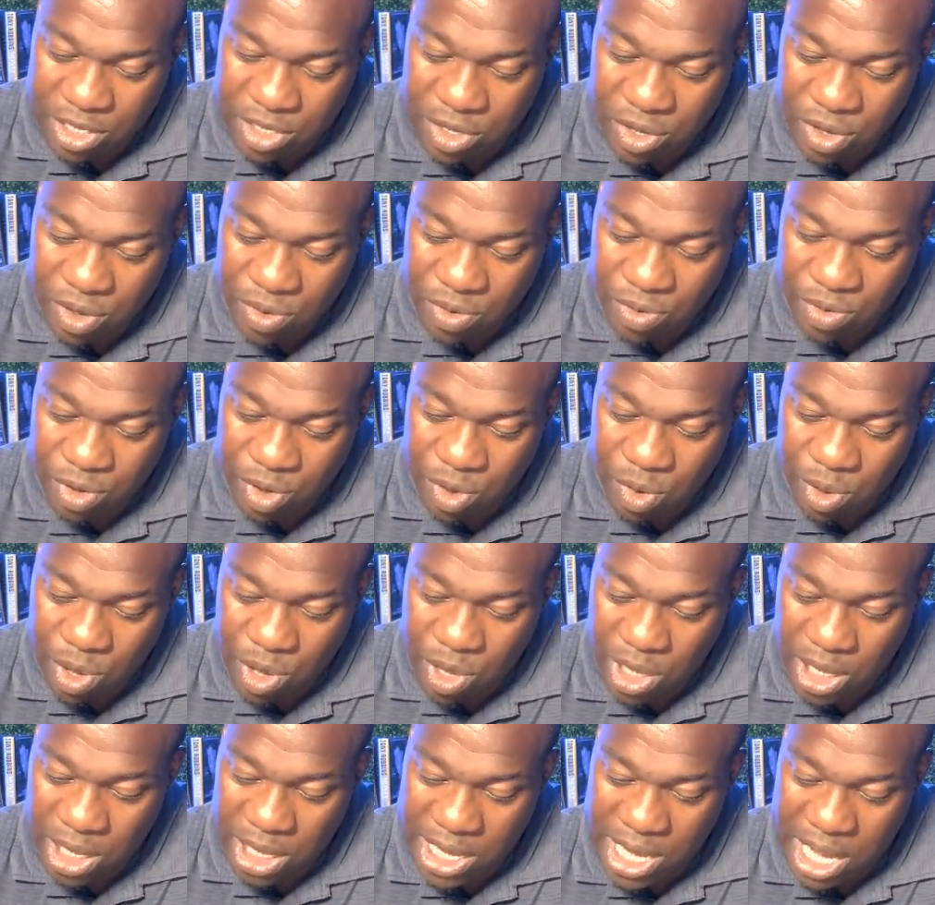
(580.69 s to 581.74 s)
So you
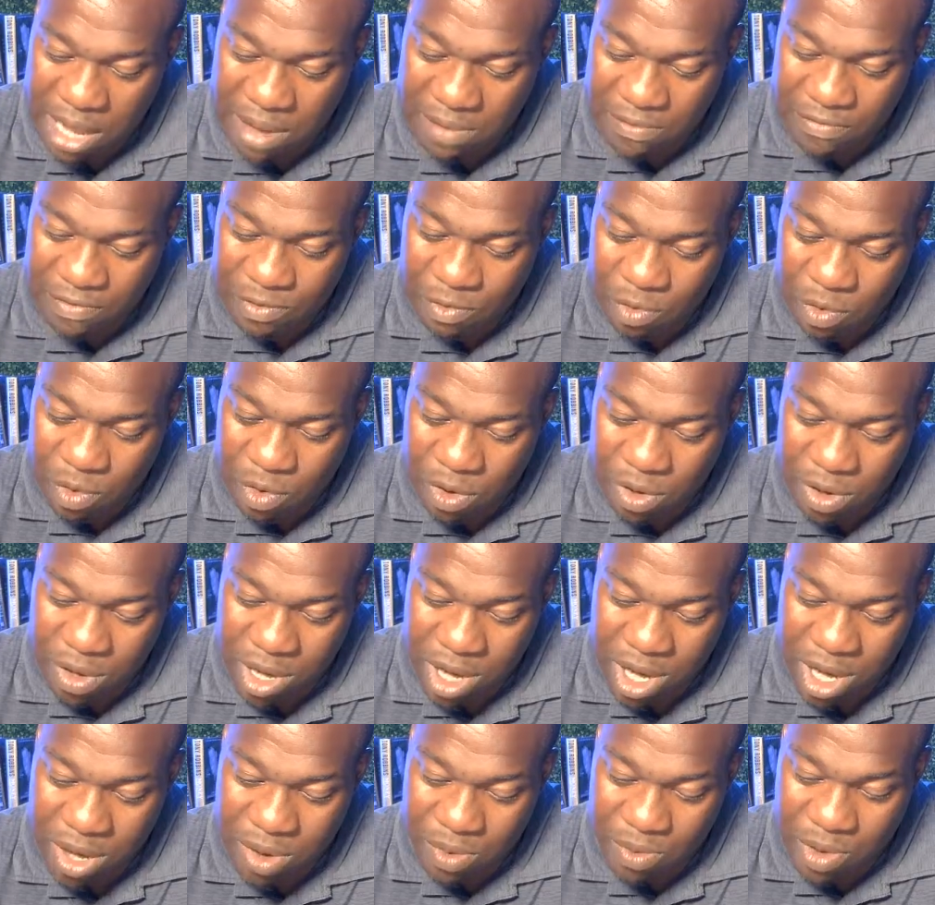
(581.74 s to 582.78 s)
want to look out
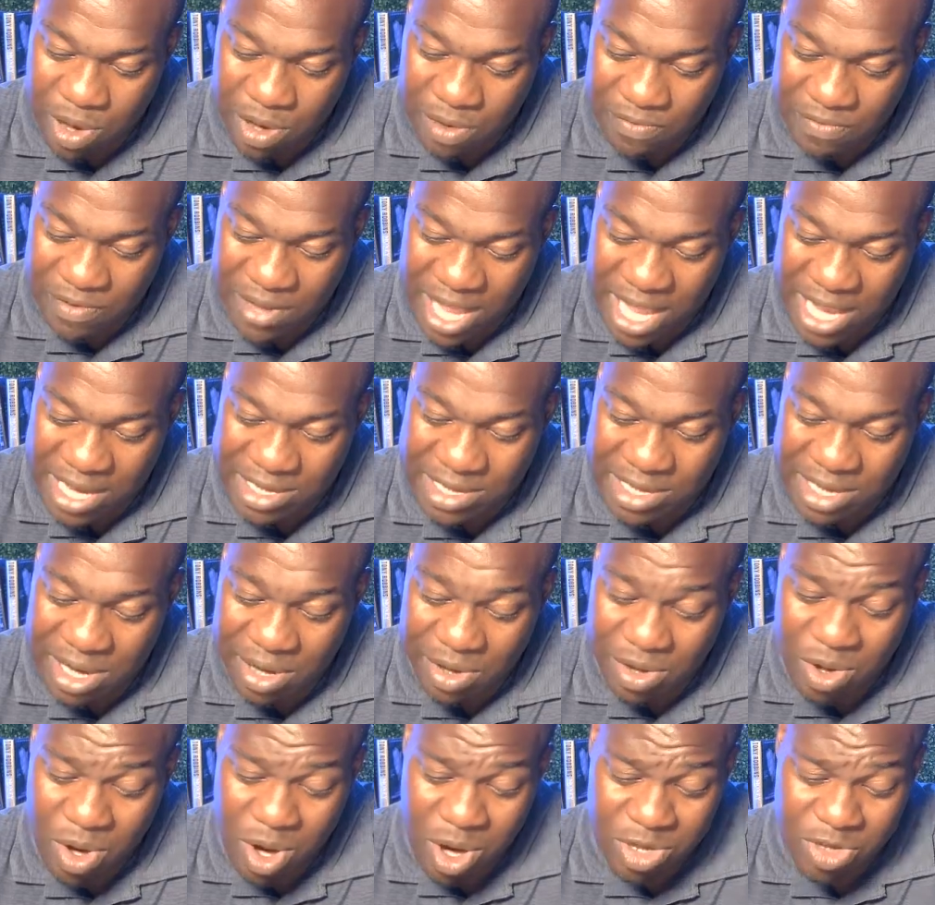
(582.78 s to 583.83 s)
for red flags there.
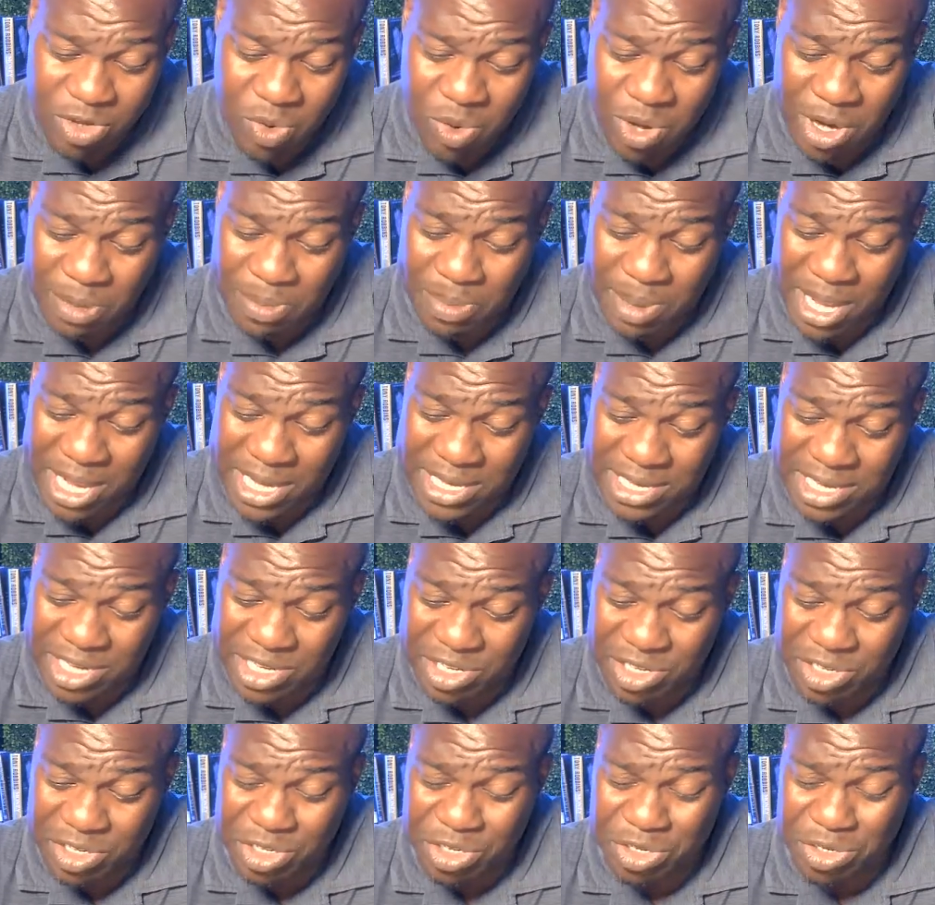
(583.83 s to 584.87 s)
You also want to pay
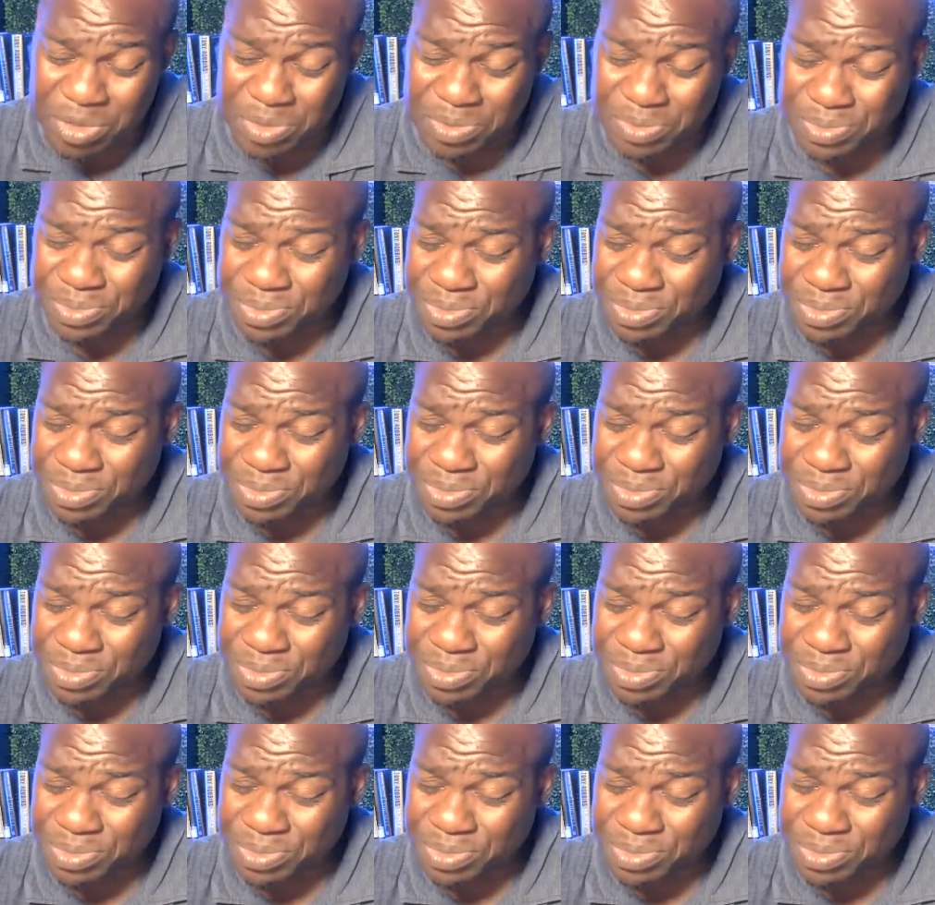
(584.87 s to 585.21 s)
attention to